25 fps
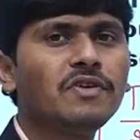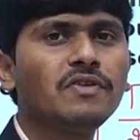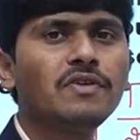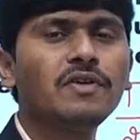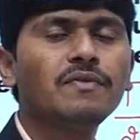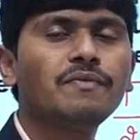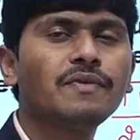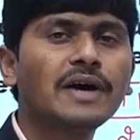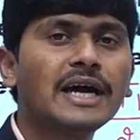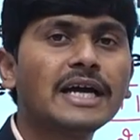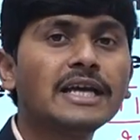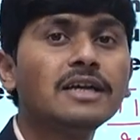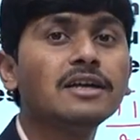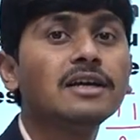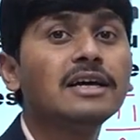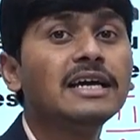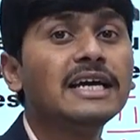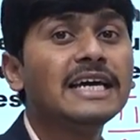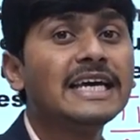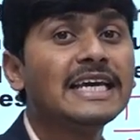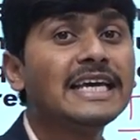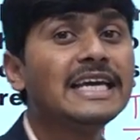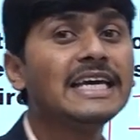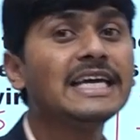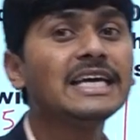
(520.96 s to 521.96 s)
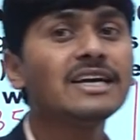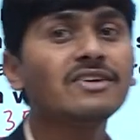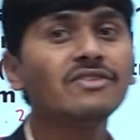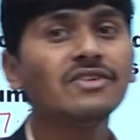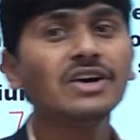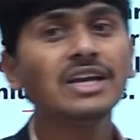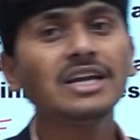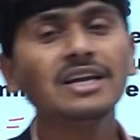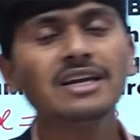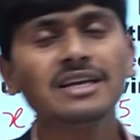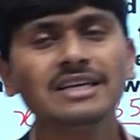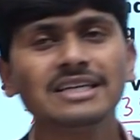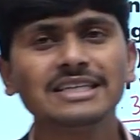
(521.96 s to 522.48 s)
we will find
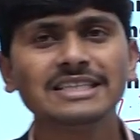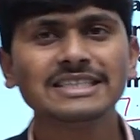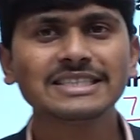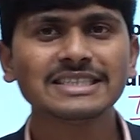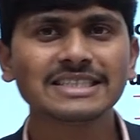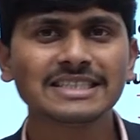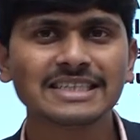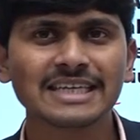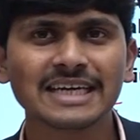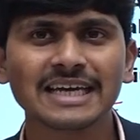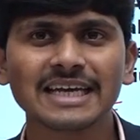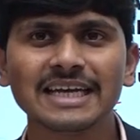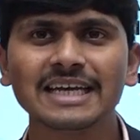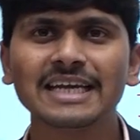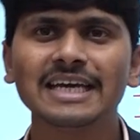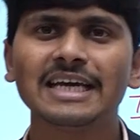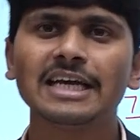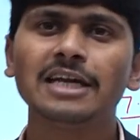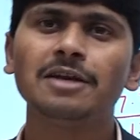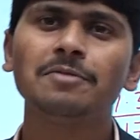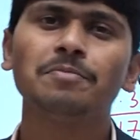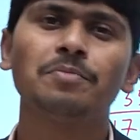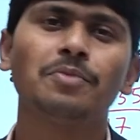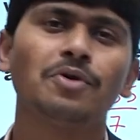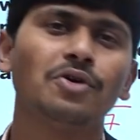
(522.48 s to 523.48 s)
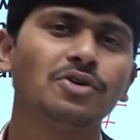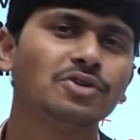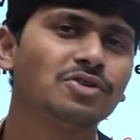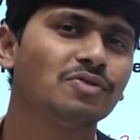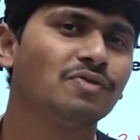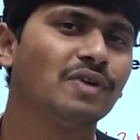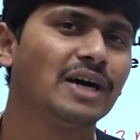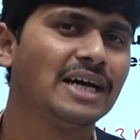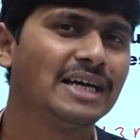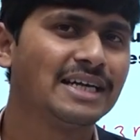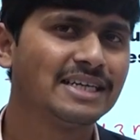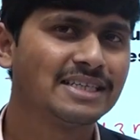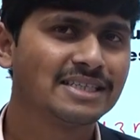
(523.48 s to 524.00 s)
equal strain in both
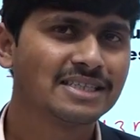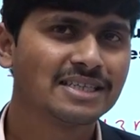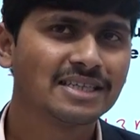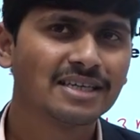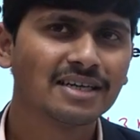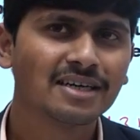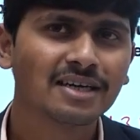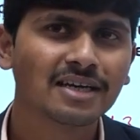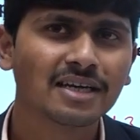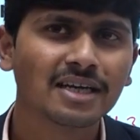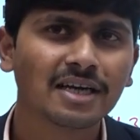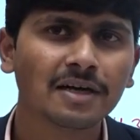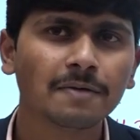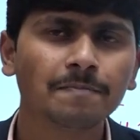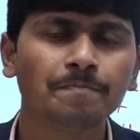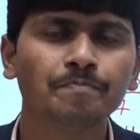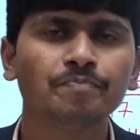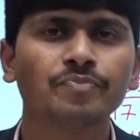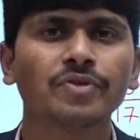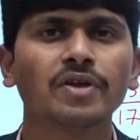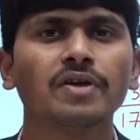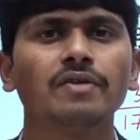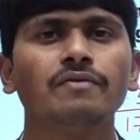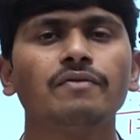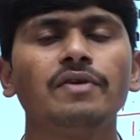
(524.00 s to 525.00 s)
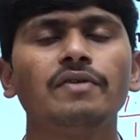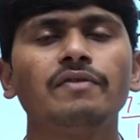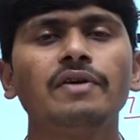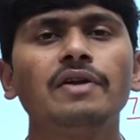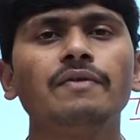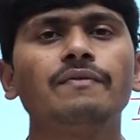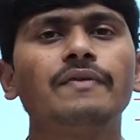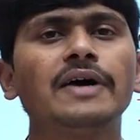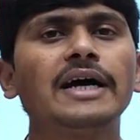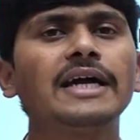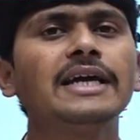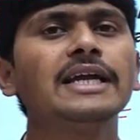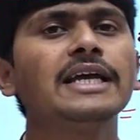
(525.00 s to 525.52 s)
wires, clear. We will
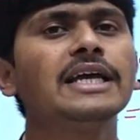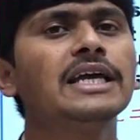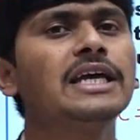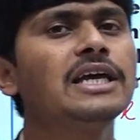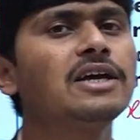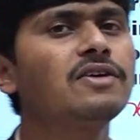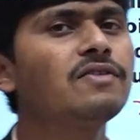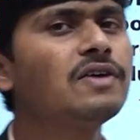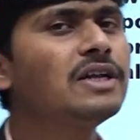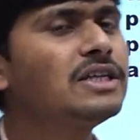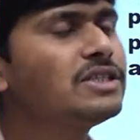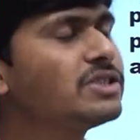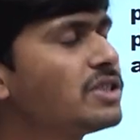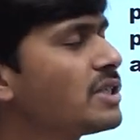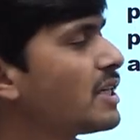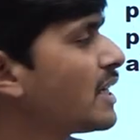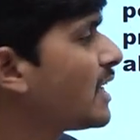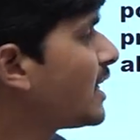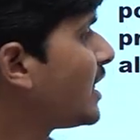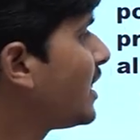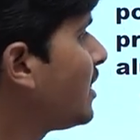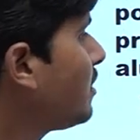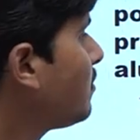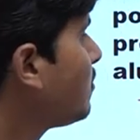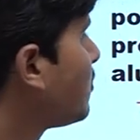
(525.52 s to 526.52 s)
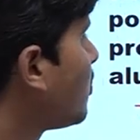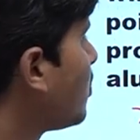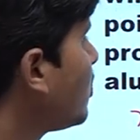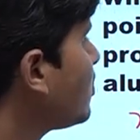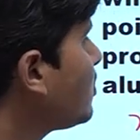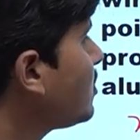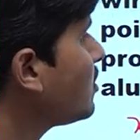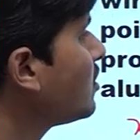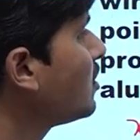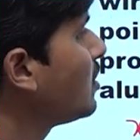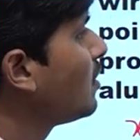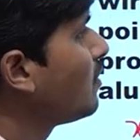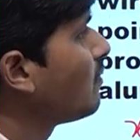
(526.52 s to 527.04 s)
find equal strain in
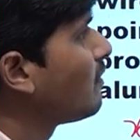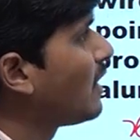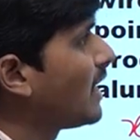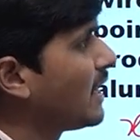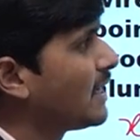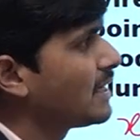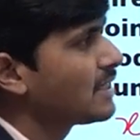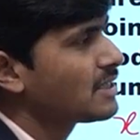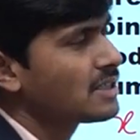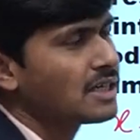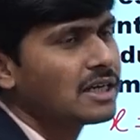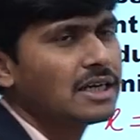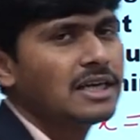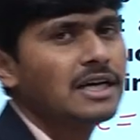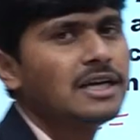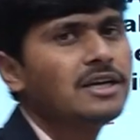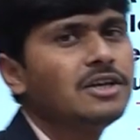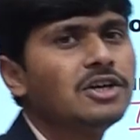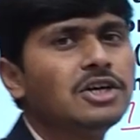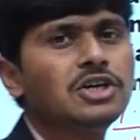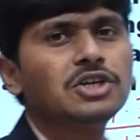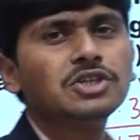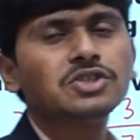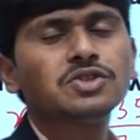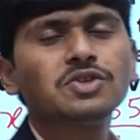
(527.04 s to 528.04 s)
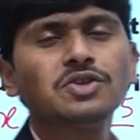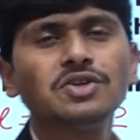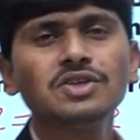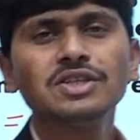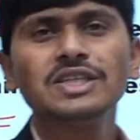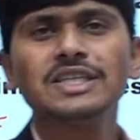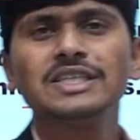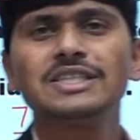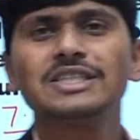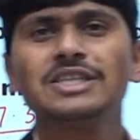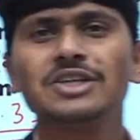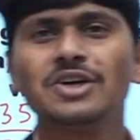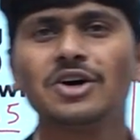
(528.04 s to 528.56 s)
both wires, clear. So
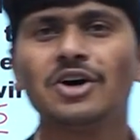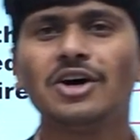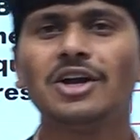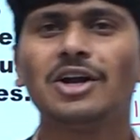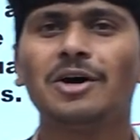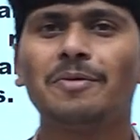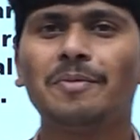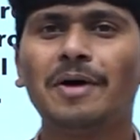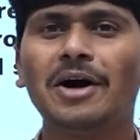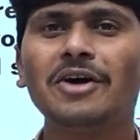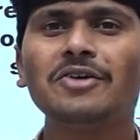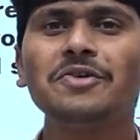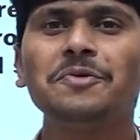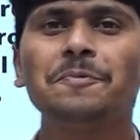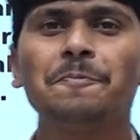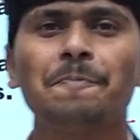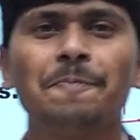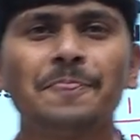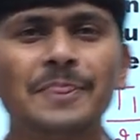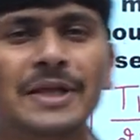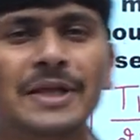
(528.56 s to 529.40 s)
this is all about